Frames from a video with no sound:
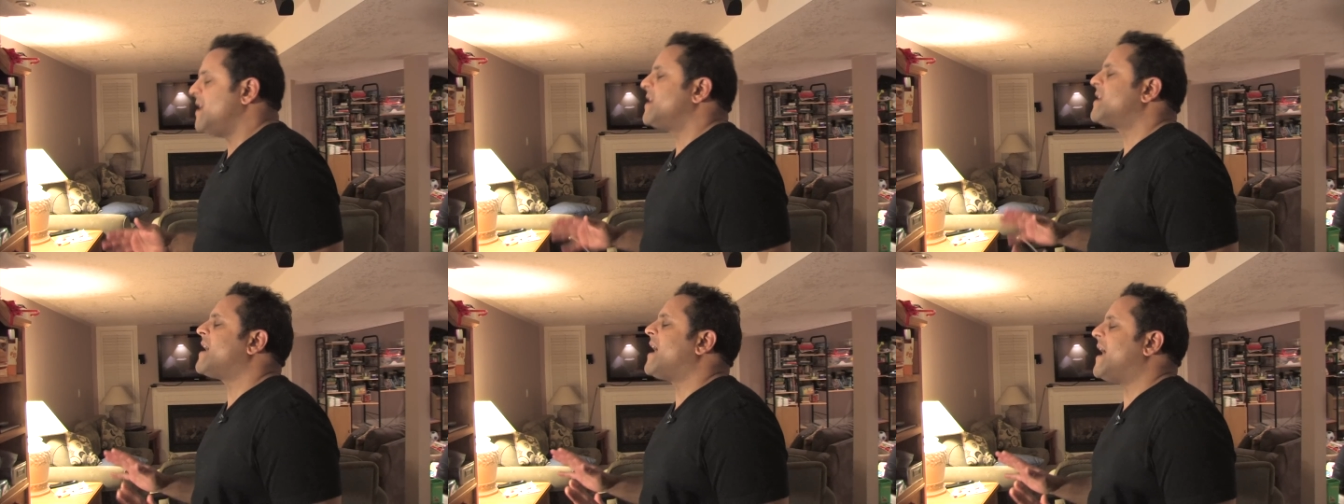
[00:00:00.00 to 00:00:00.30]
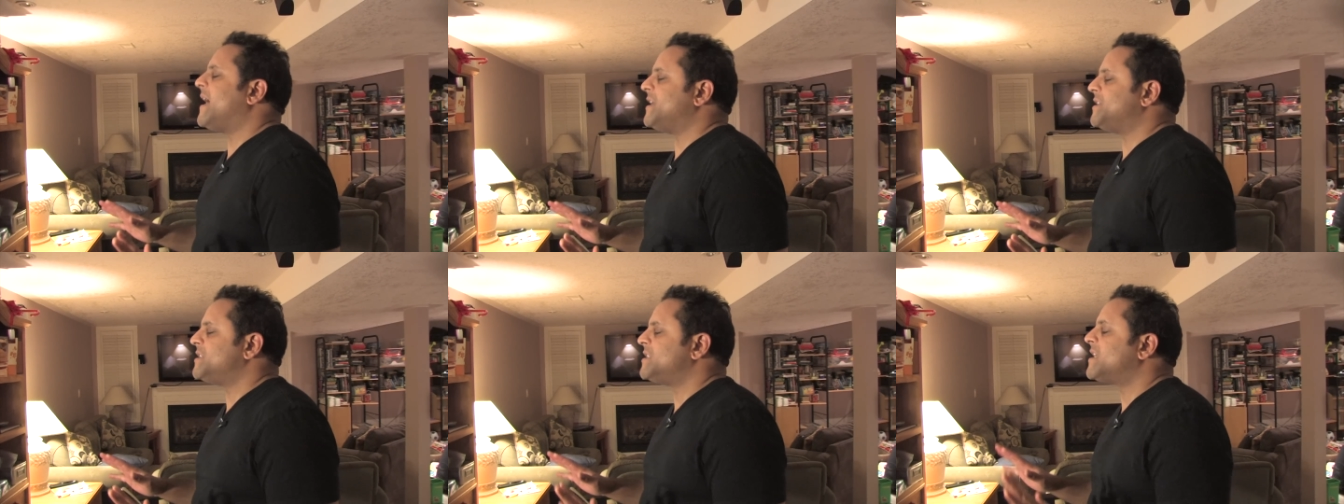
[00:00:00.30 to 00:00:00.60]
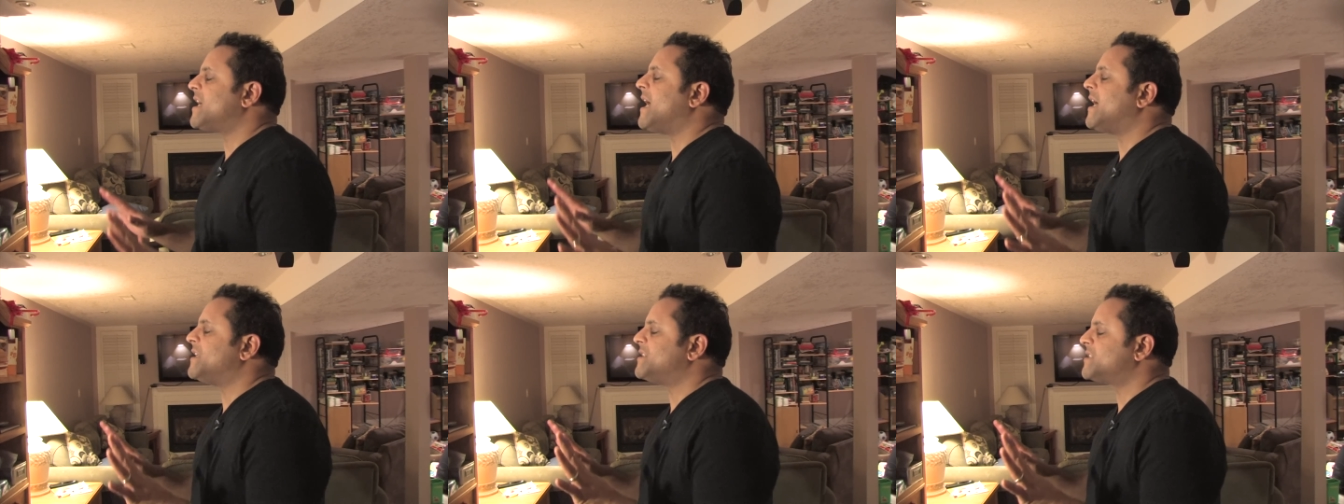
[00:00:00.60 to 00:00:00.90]
Guys,
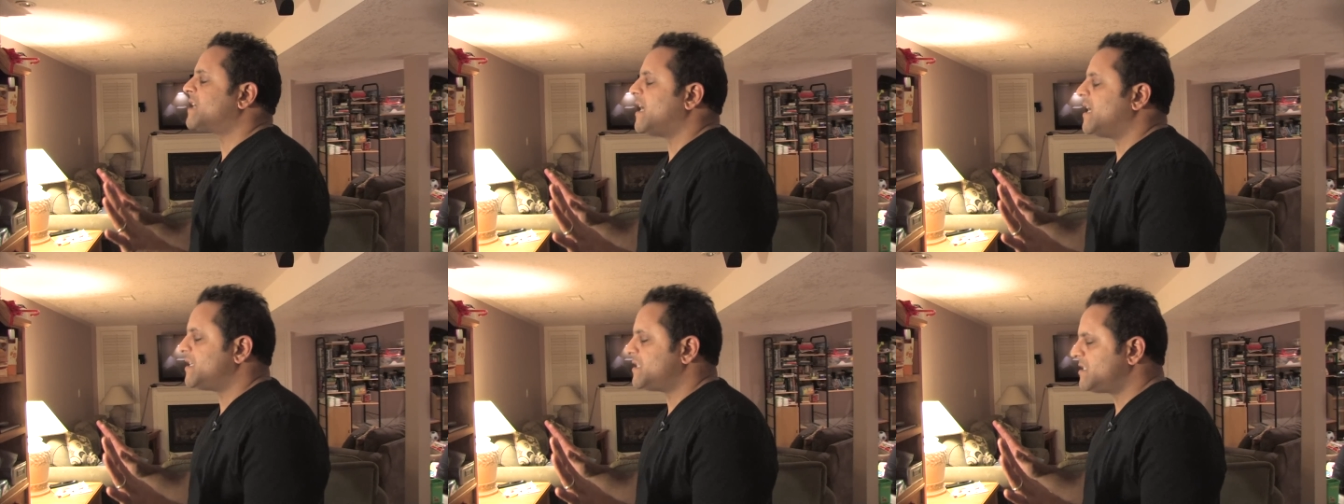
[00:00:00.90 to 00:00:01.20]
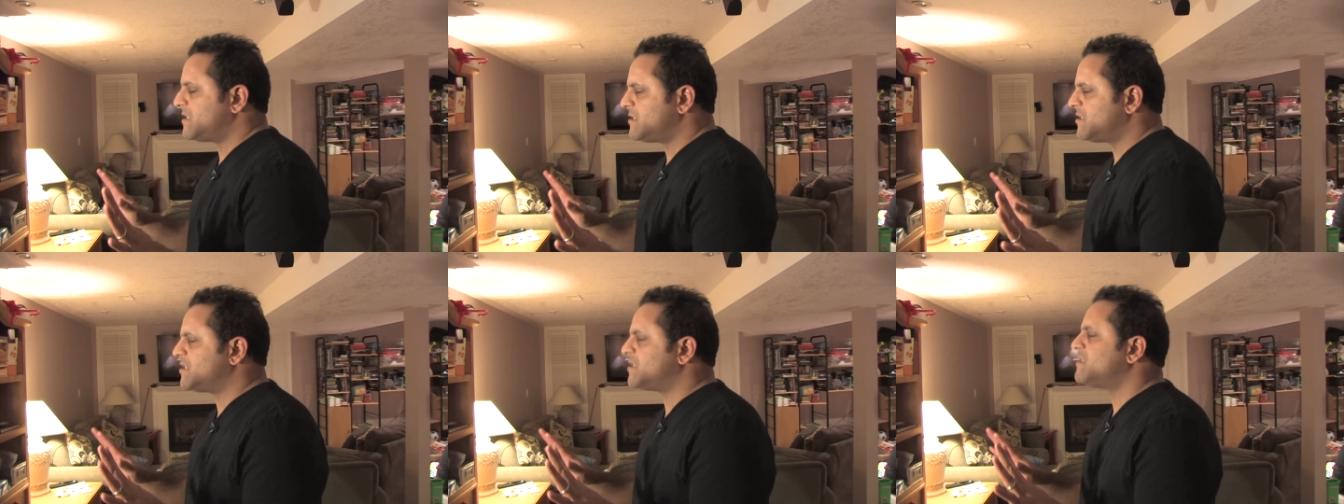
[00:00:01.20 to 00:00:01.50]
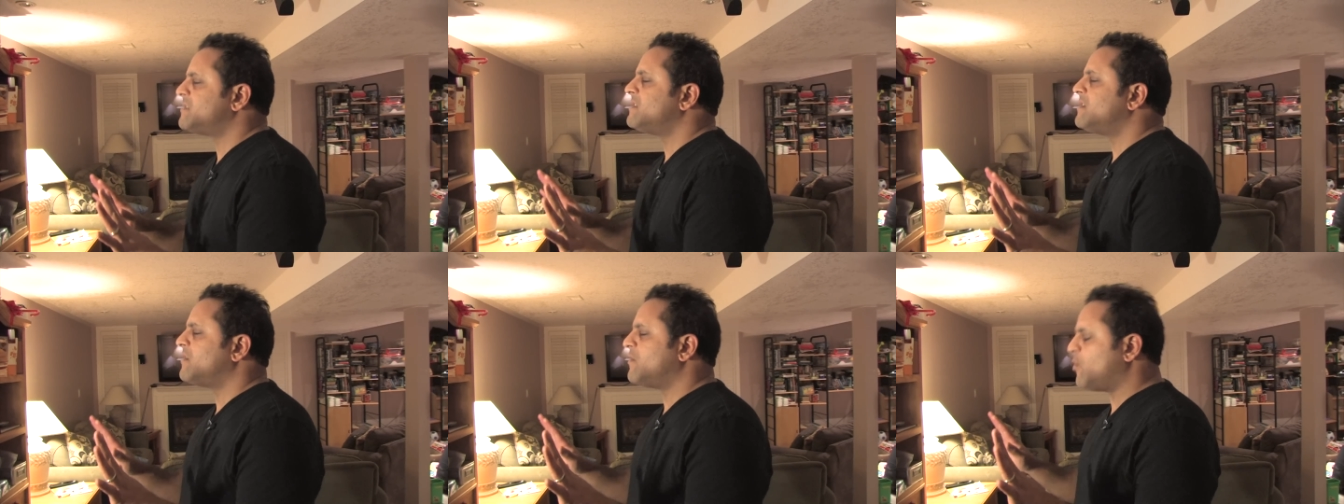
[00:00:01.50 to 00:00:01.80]
guys, guys,
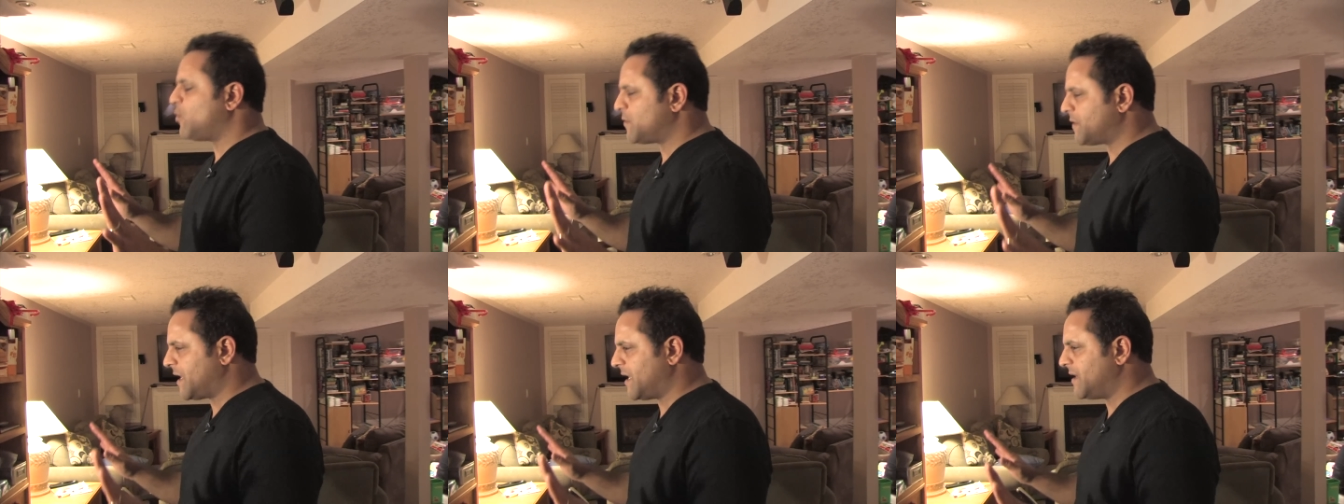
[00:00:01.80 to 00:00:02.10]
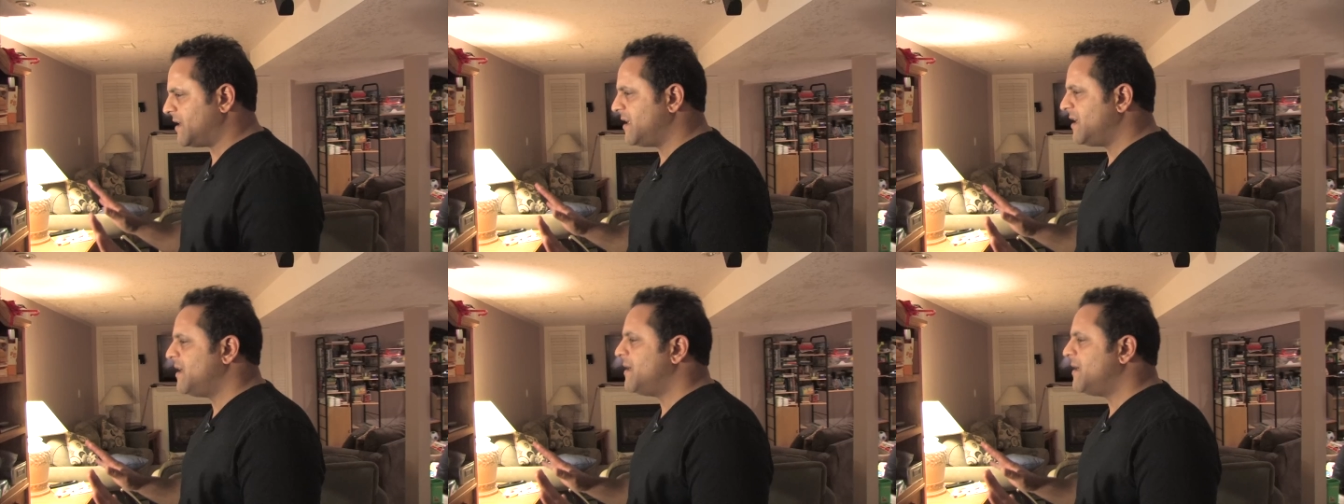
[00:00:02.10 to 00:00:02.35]
just hold on.